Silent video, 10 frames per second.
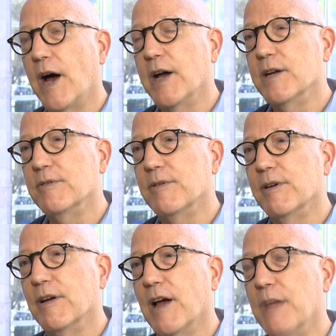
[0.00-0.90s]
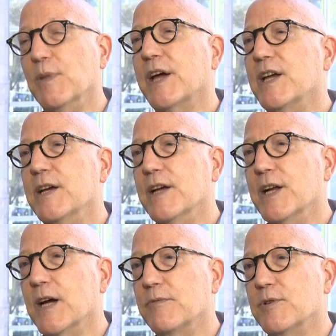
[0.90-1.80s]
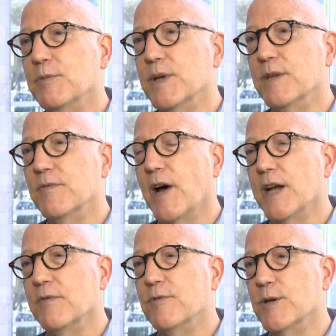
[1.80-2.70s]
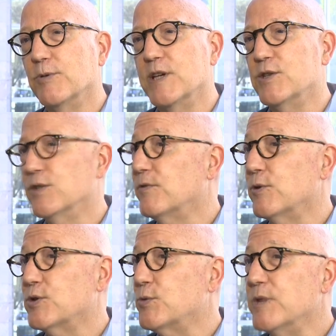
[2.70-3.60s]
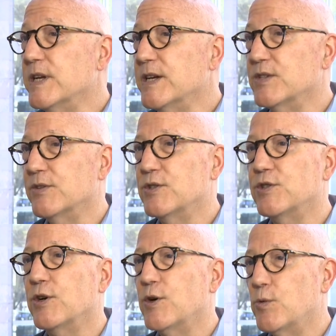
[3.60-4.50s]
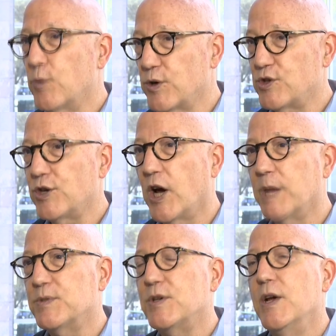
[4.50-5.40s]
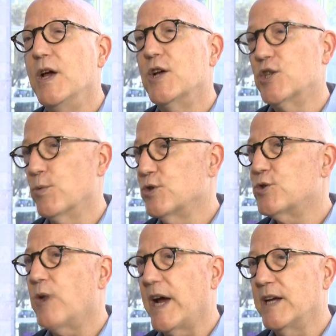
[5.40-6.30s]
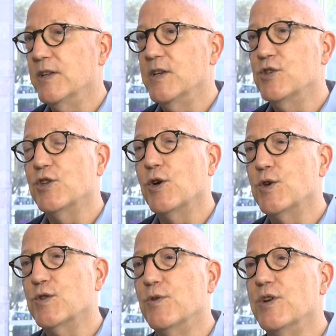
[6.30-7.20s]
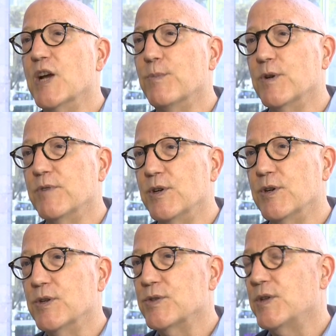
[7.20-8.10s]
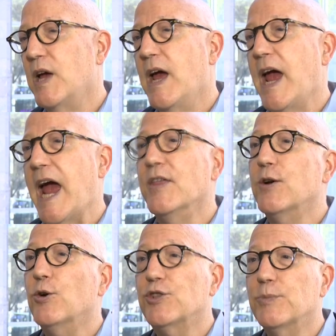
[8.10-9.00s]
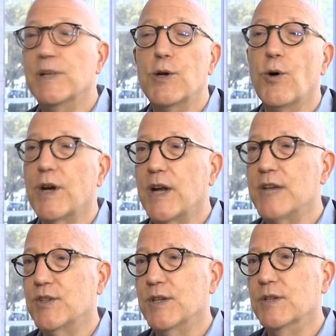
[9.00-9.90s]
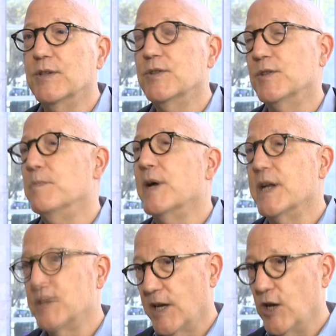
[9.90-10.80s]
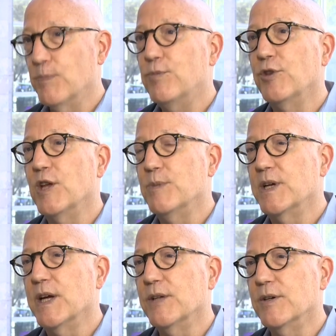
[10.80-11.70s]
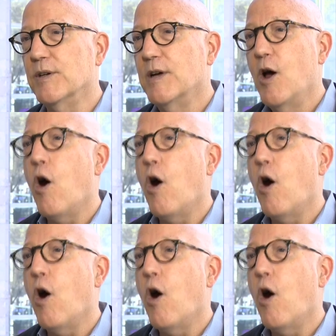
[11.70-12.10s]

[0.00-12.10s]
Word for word: I'm lucky enough to be invited frequently to the first readings of the show, workshops, so we're tracking these shows for a number of years, and then ultimately organizing some money to help put them together.